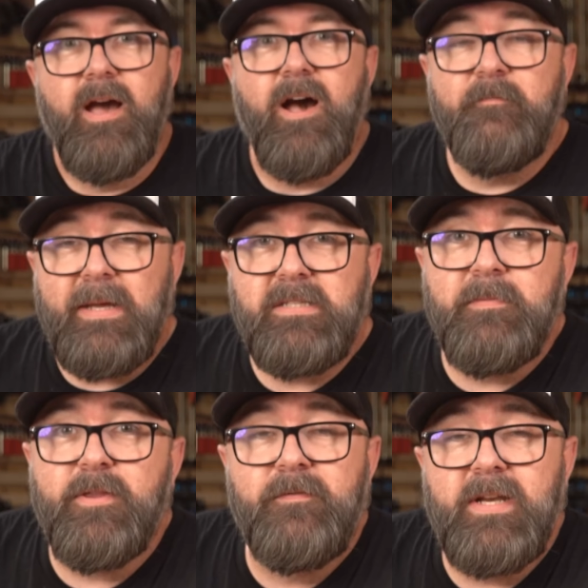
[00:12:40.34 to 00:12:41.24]
I've made some
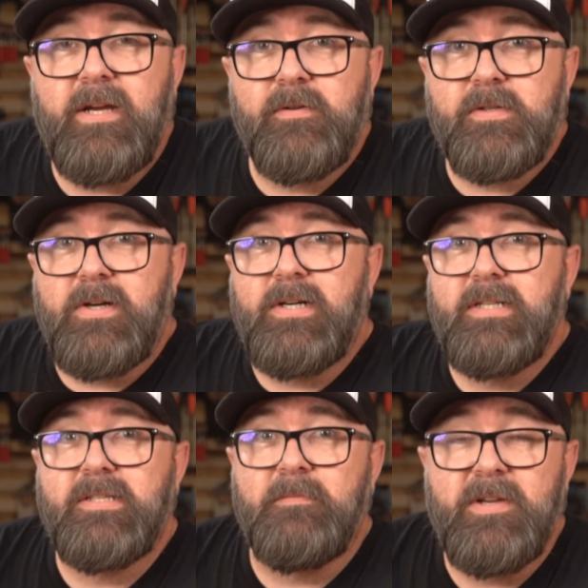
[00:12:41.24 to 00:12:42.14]
other videos
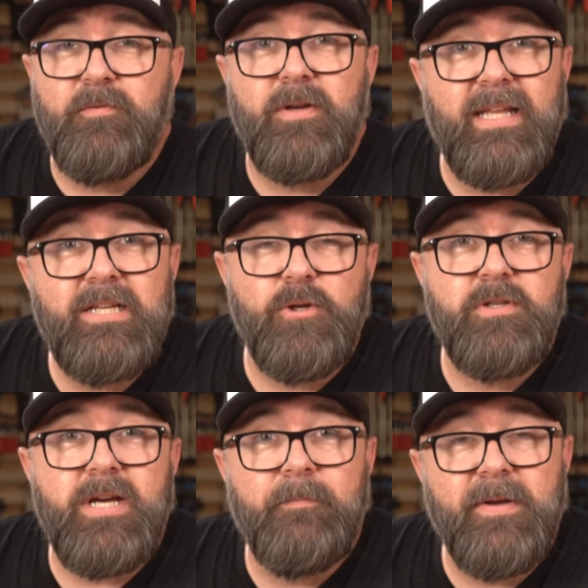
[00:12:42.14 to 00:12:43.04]
on some different laser
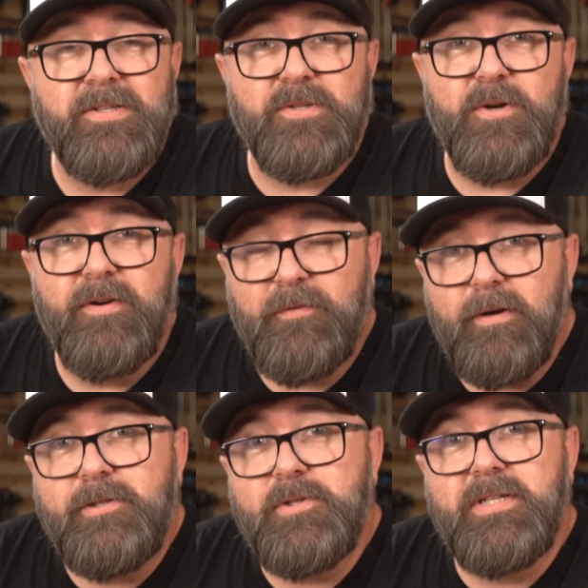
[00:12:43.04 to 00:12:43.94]
topics, so if you're
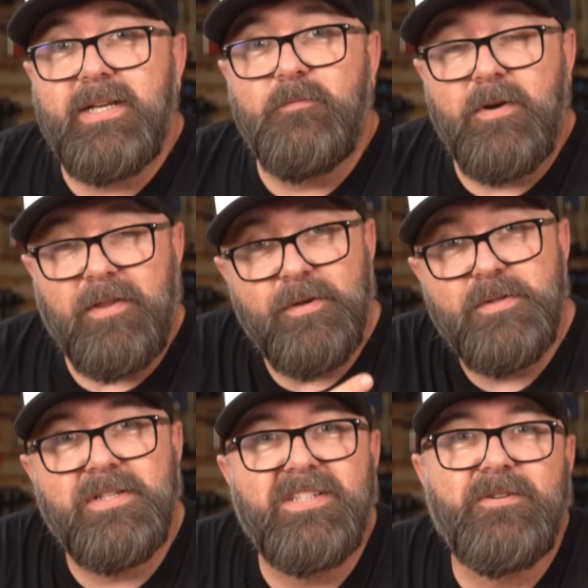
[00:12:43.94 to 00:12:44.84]
interested in one of
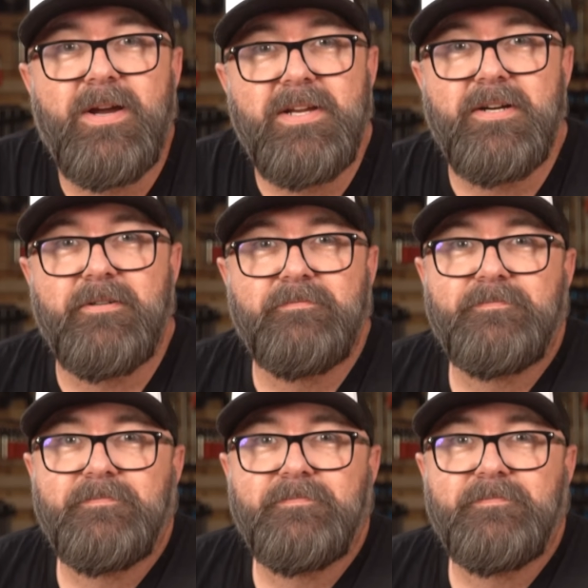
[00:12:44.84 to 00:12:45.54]
those, click right here.